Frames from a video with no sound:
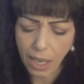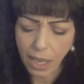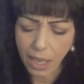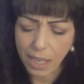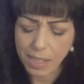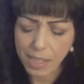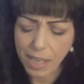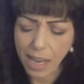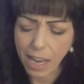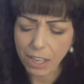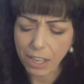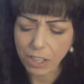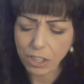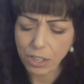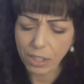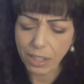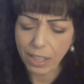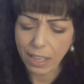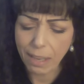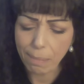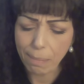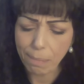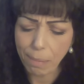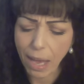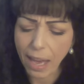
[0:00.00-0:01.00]
is
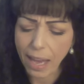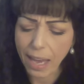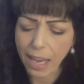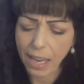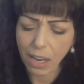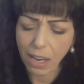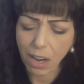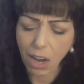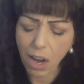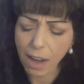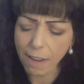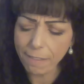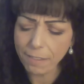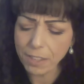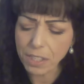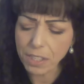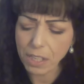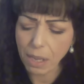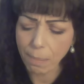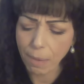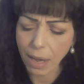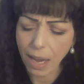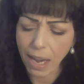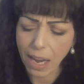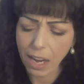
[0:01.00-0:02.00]
actually paying off
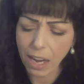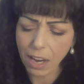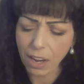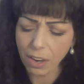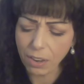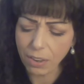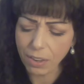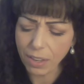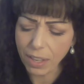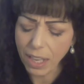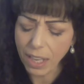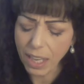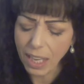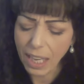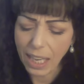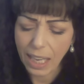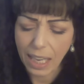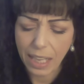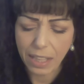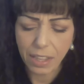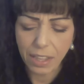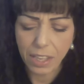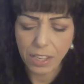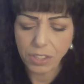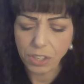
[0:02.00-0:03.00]
somehow
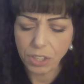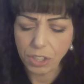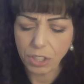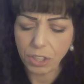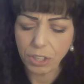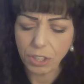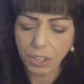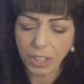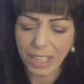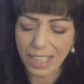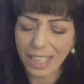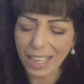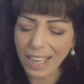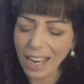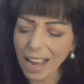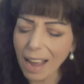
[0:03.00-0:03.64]
in this union.